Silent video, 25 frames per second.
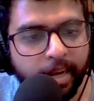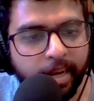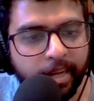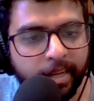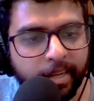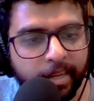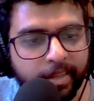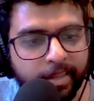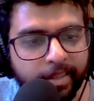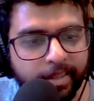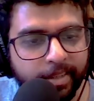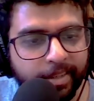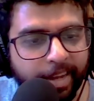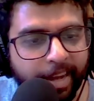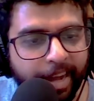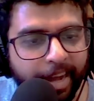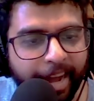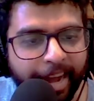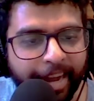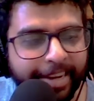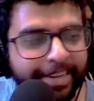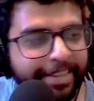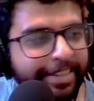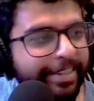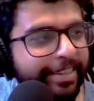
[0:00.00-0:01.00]
uh,
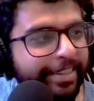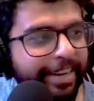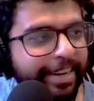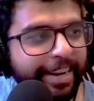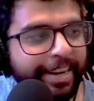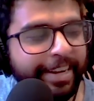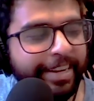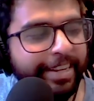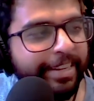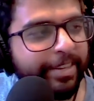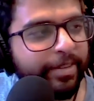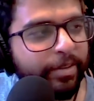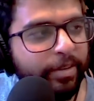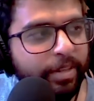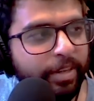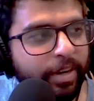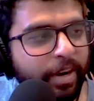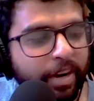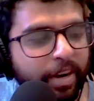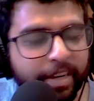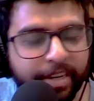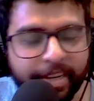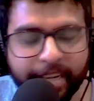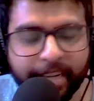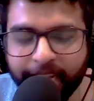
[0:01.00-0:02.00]
I really could
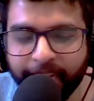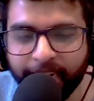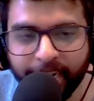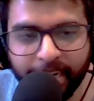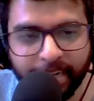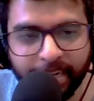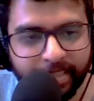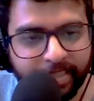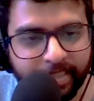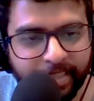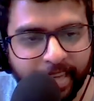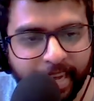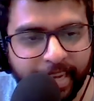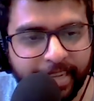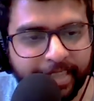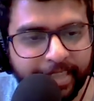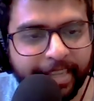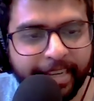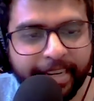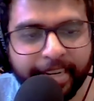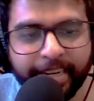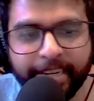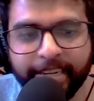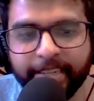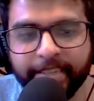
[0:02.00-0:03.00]
not care less. I
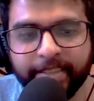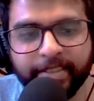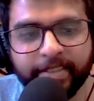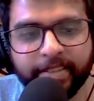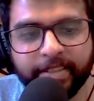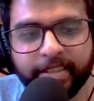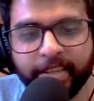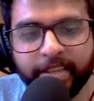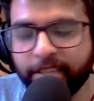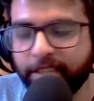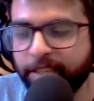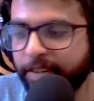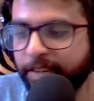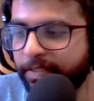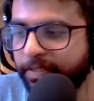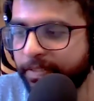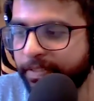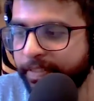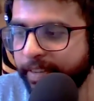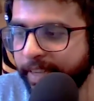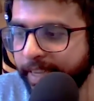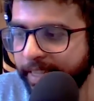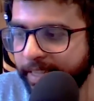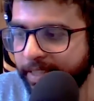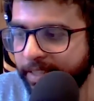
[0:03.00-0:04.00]
think it is such a
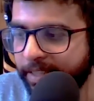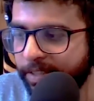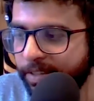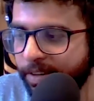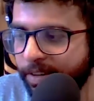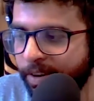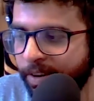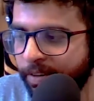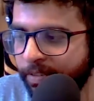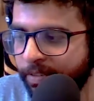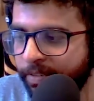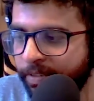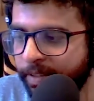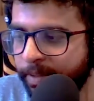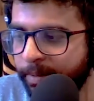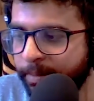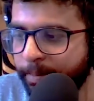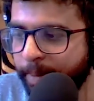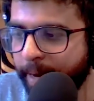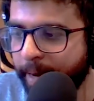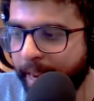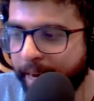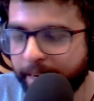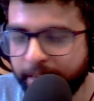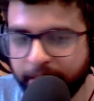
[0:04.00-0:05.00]
waste of the
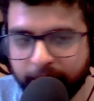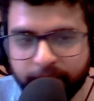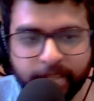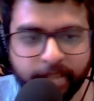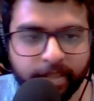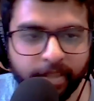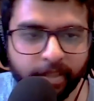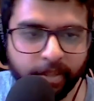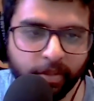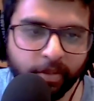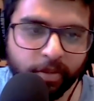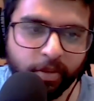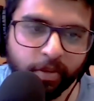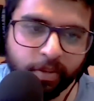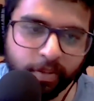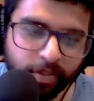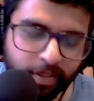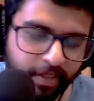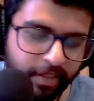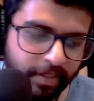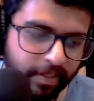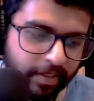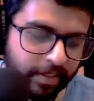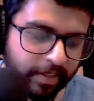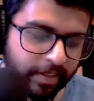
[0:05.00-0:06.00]
planet's
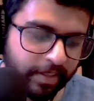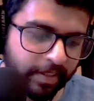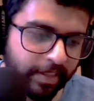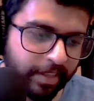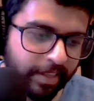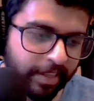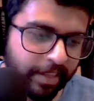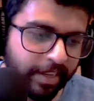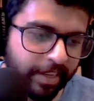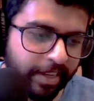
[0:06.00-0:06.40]
resources.